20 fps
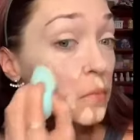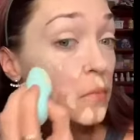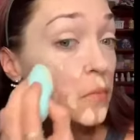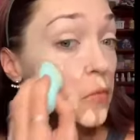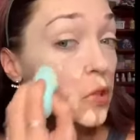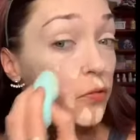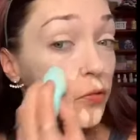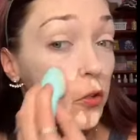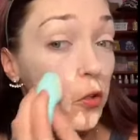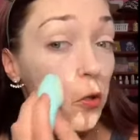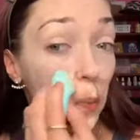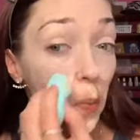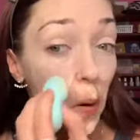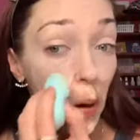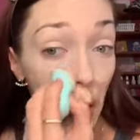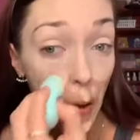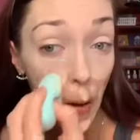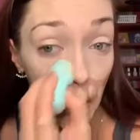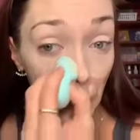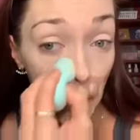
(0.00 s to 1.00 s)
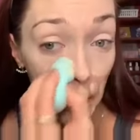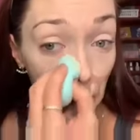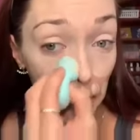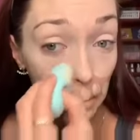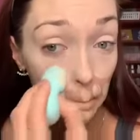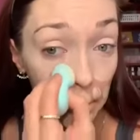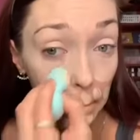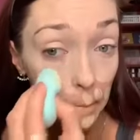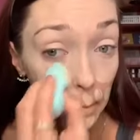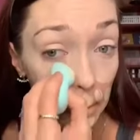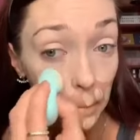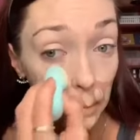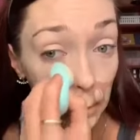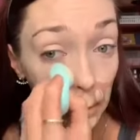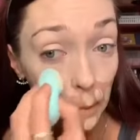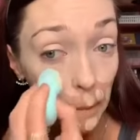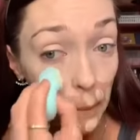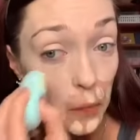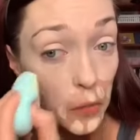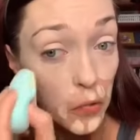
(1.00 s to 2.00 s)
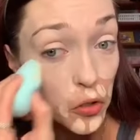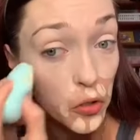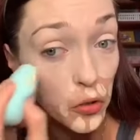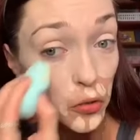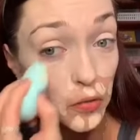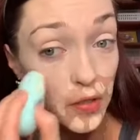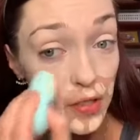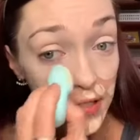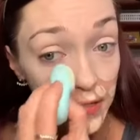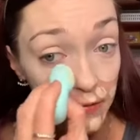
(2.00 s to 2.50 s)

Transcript: So if you're a mom, do this